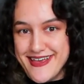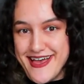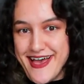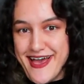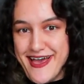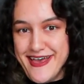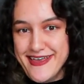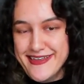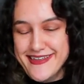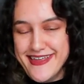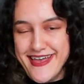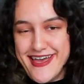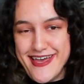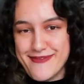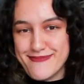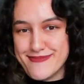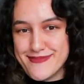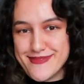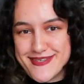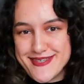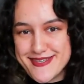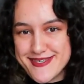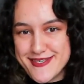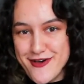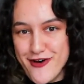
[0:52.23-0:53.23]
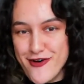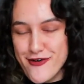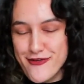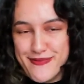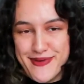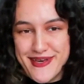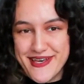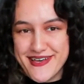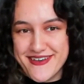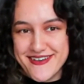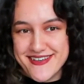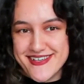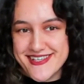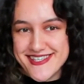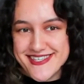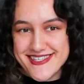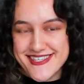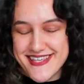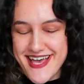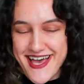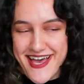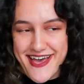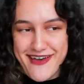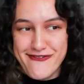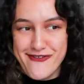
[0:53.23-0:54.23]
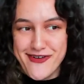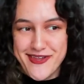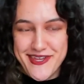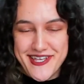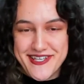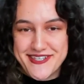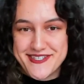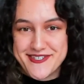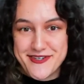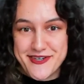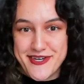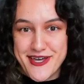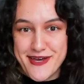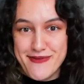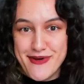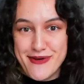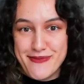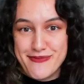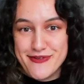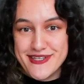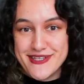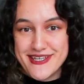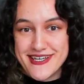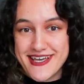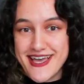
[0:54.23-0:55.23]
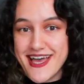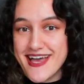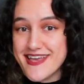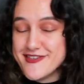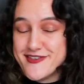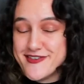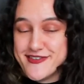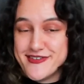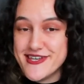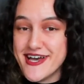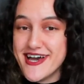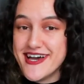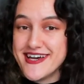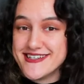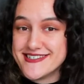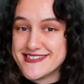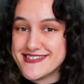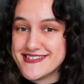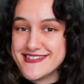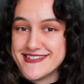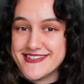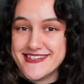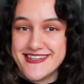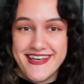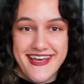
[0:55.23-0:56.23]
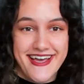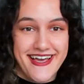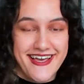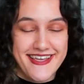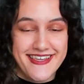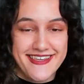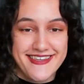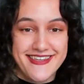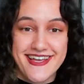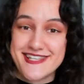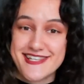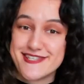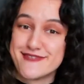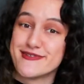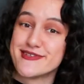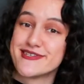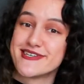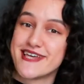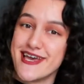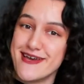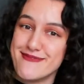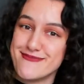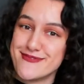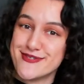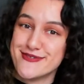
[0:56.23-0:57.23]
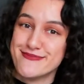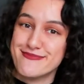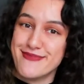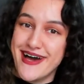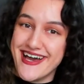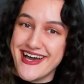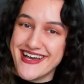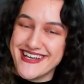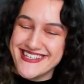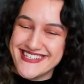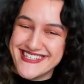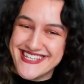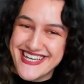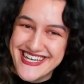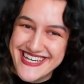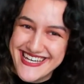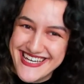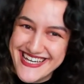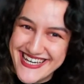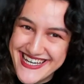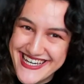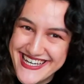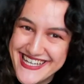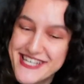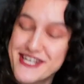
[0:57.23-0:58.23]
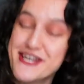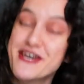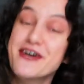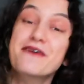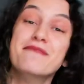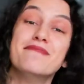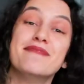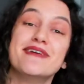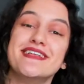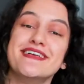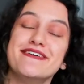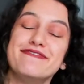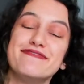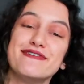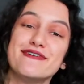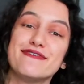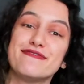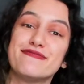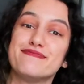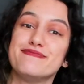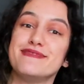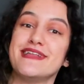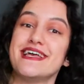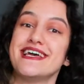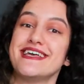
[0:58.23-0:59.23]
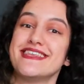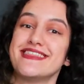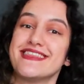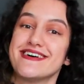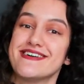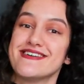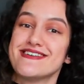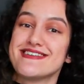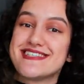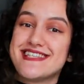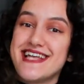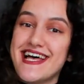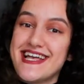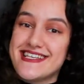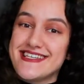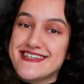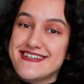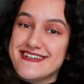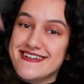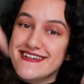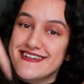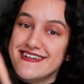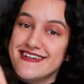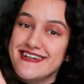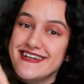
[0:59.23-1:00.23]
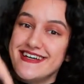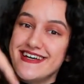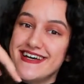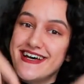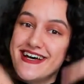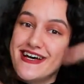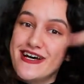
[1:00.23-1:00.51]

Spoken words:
I named so because I wanted to come up with a catchy title, and that's what came to mind. But if you have played those that are